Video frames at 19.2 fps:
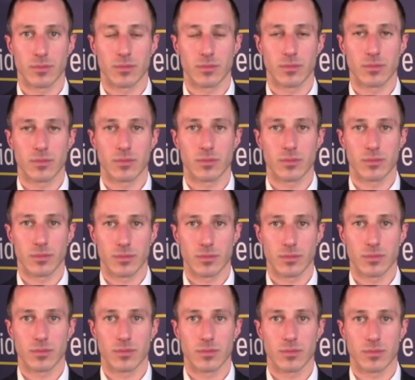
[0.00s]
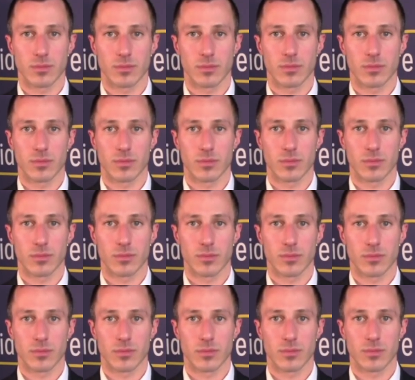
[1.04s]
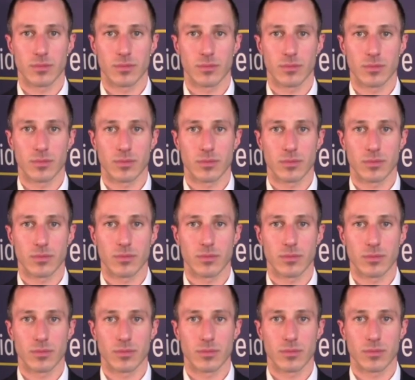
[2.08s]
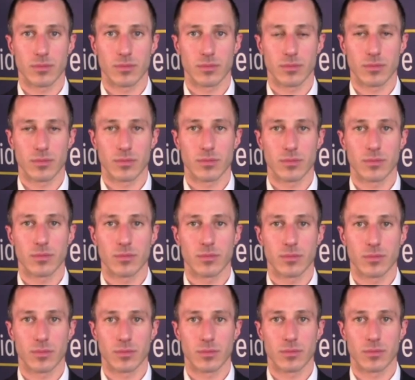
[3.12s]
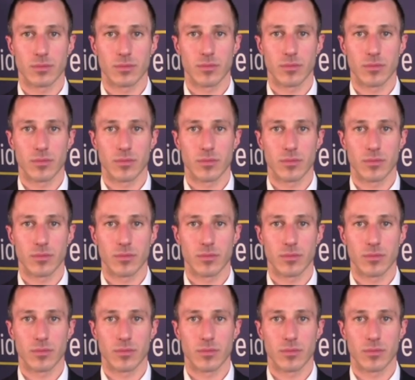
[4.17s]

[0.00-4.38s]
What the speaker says: This person isn't speaking.